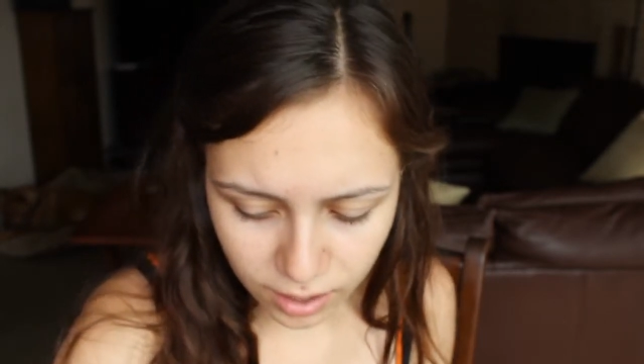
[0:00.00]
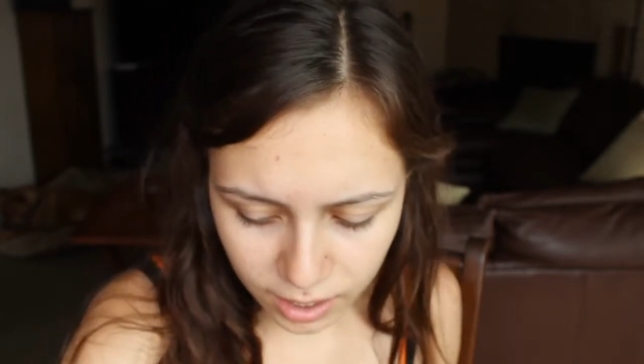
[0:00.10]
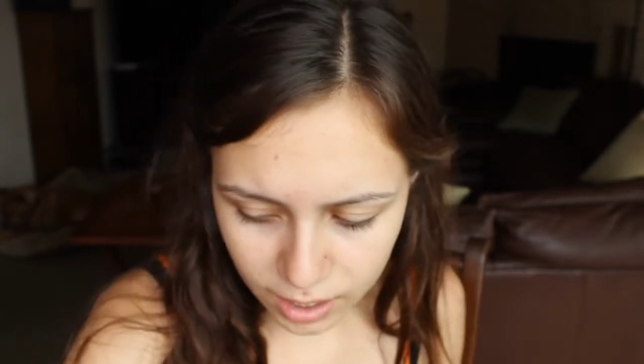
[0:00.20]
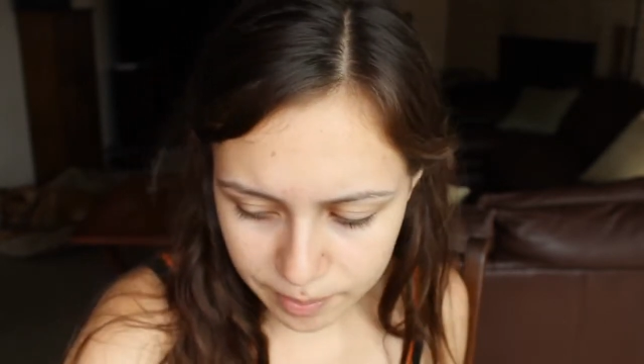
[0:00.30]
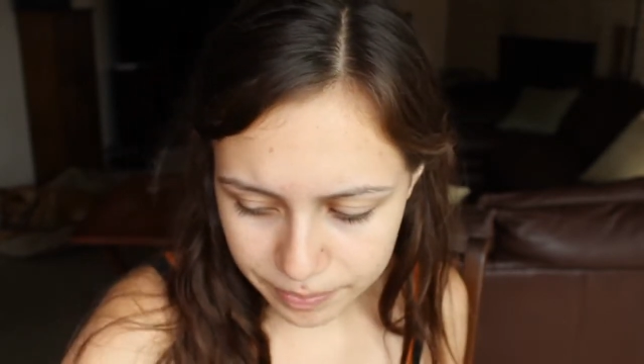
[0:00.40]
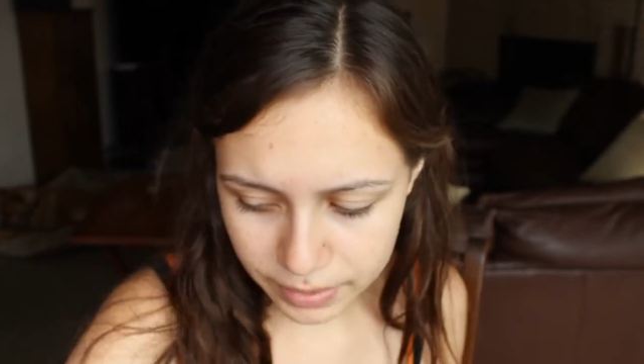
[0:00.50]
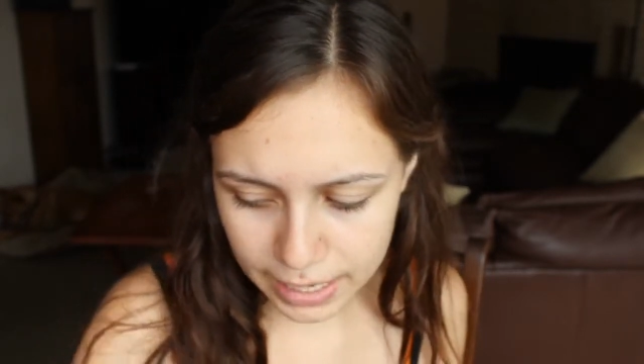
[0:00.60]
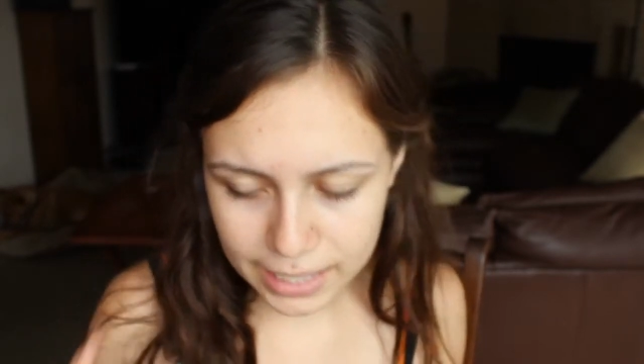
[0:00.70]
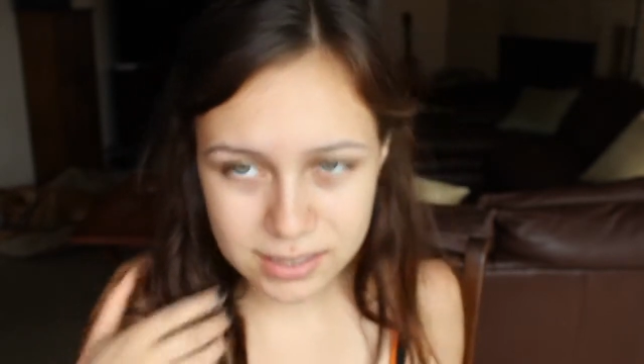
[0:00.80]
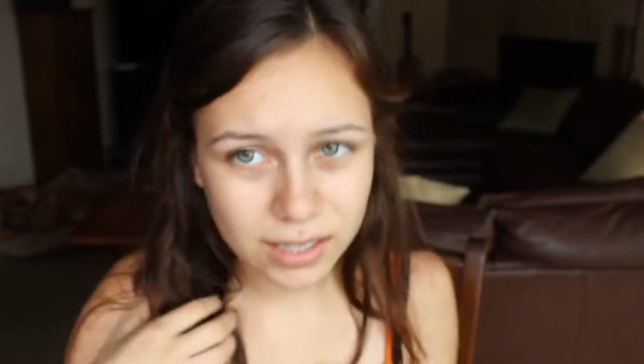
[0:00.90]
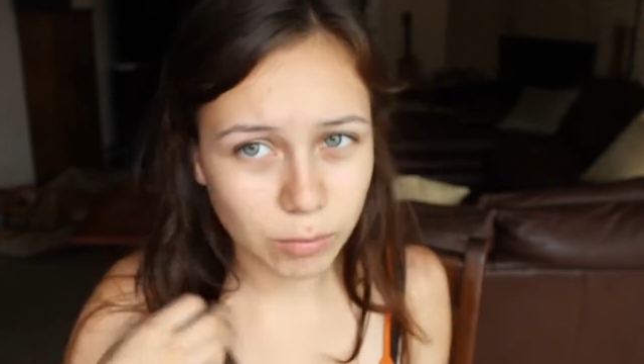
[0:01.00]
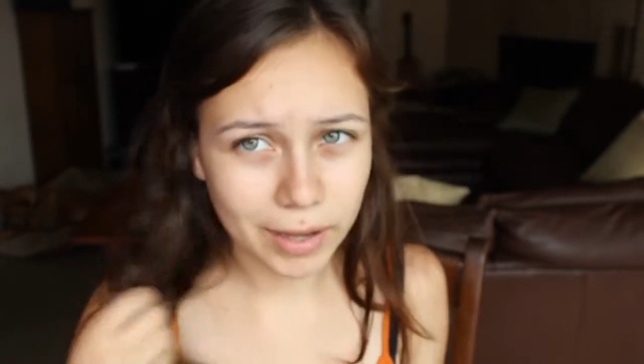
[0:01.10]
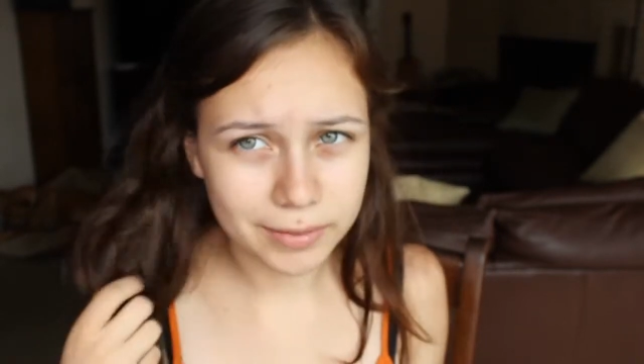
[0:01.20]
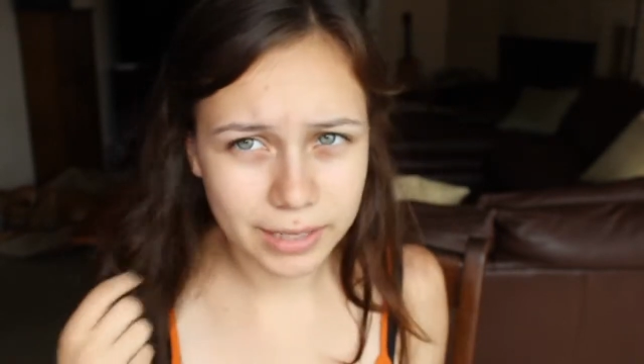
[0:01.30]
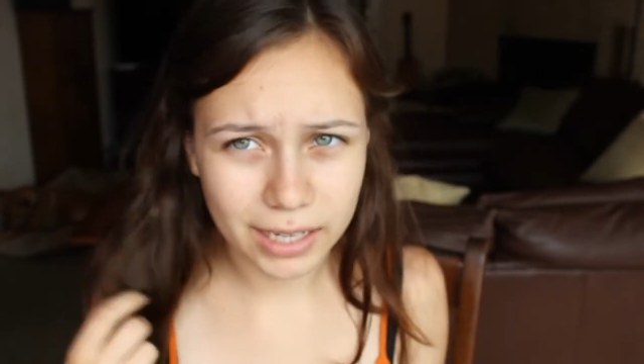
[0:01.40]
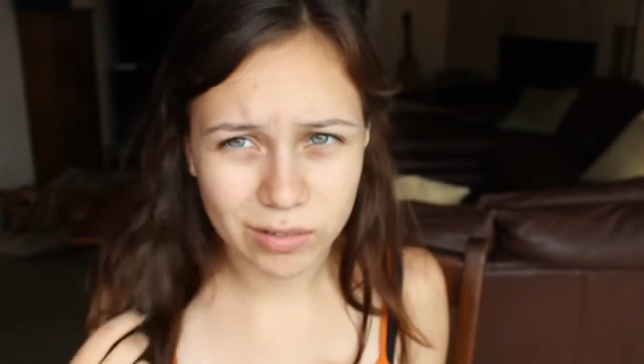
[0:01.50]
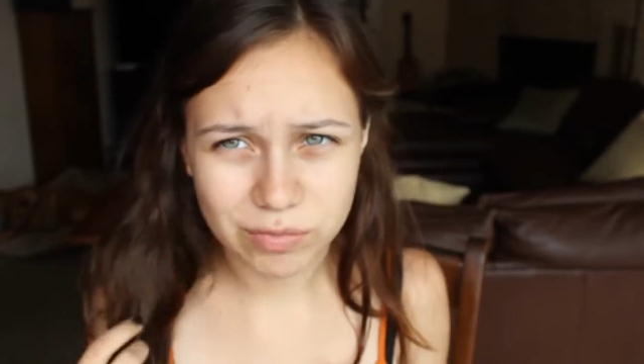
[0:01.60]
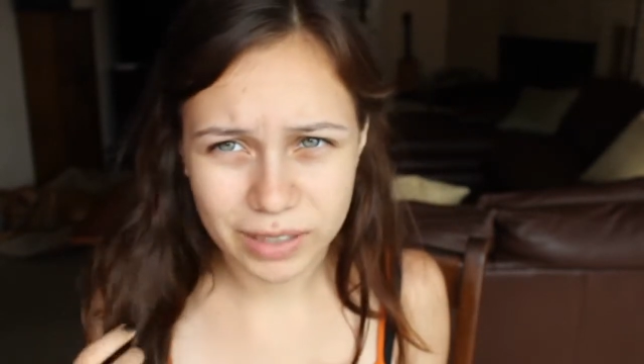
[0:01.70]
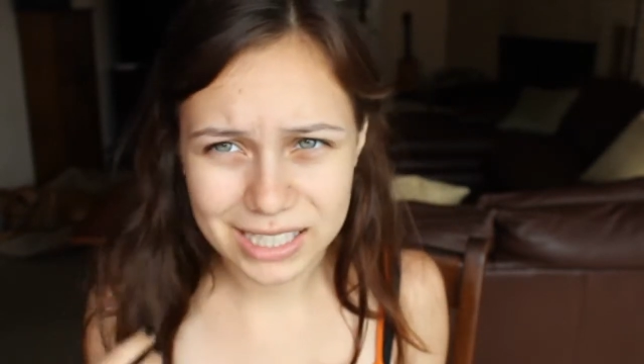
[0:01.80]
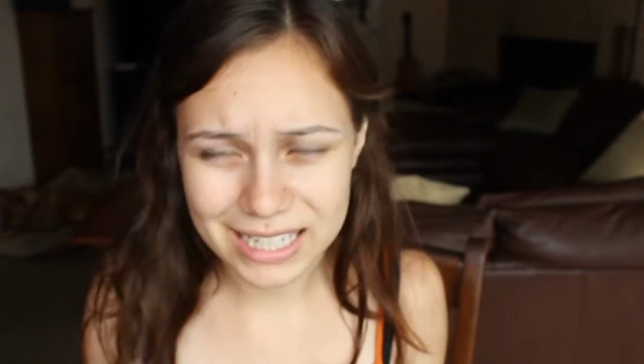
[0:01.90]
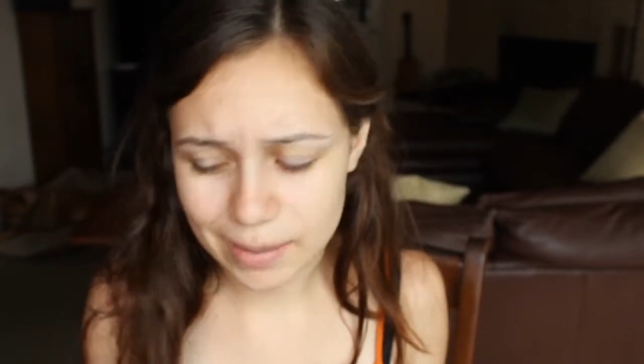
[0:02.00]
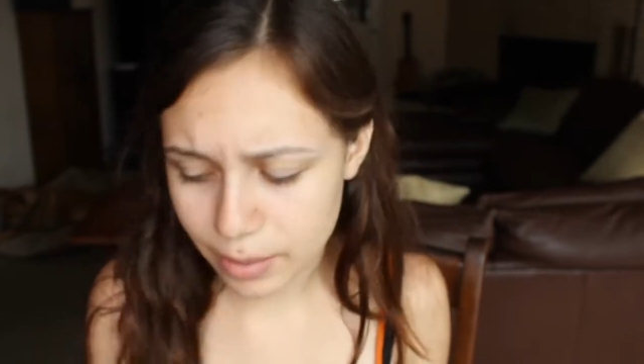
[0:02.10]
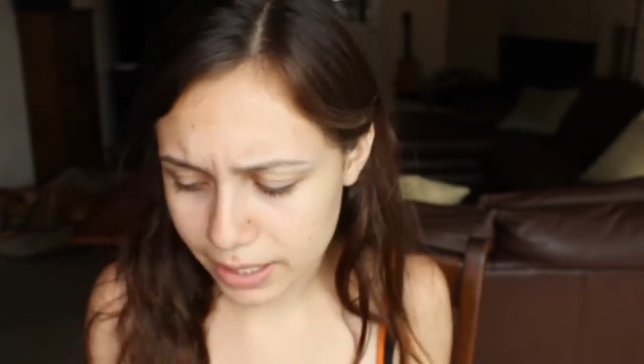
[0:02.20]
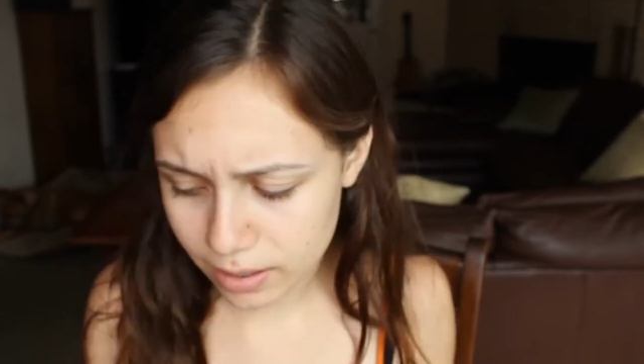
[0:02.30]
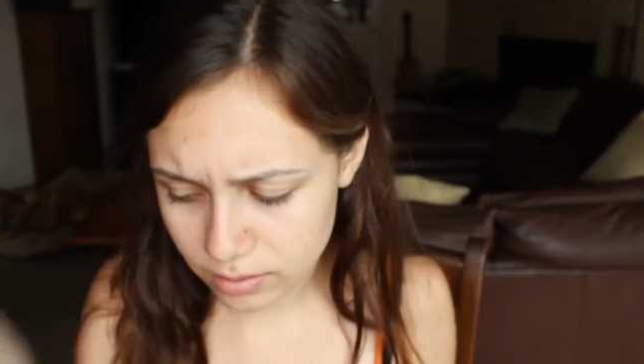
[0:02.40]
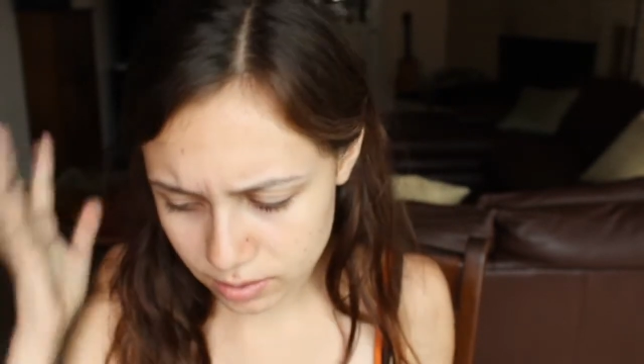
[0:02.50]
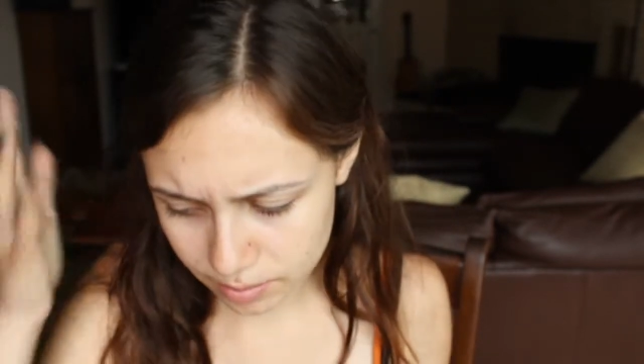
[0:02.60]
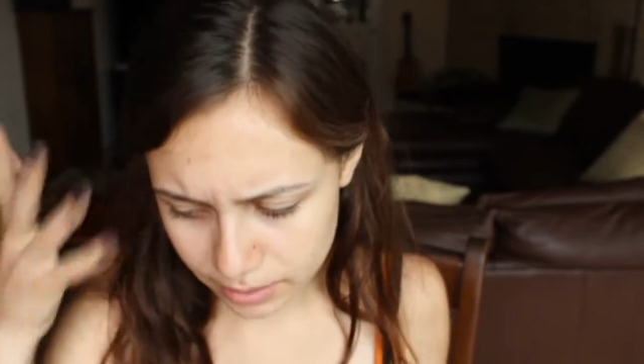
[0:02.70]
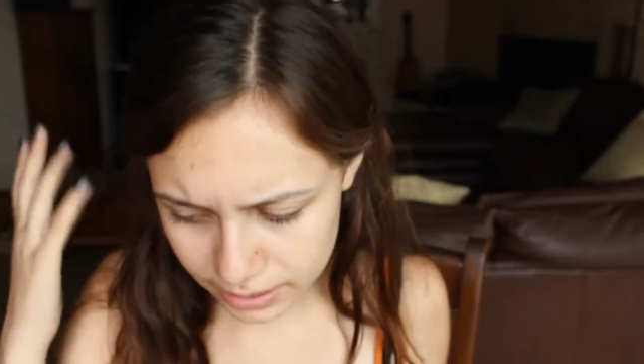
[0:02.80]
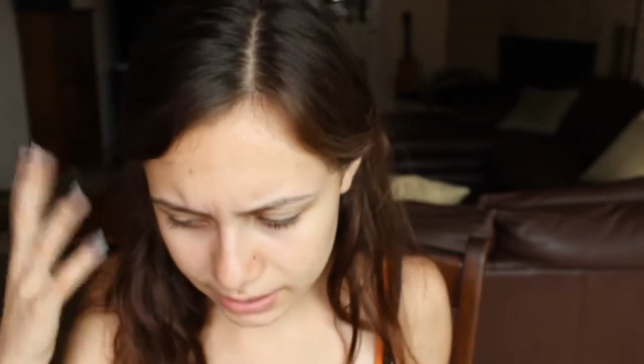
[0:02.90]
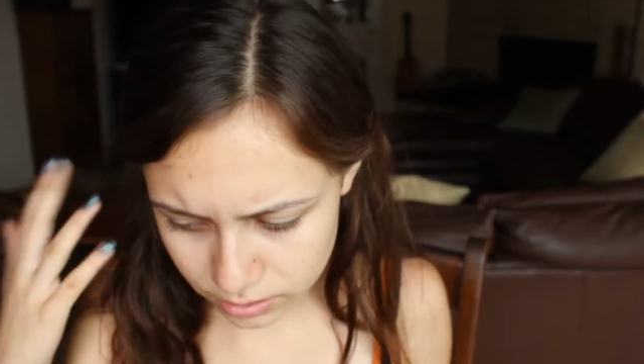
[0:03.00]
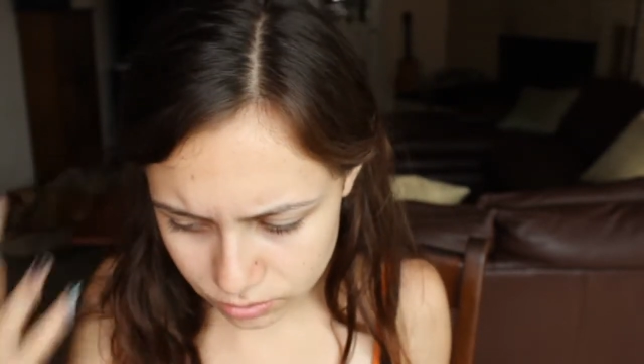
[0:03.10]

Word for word: Um, yeah, it's like wet, kind of like damp right now, so I'm letting it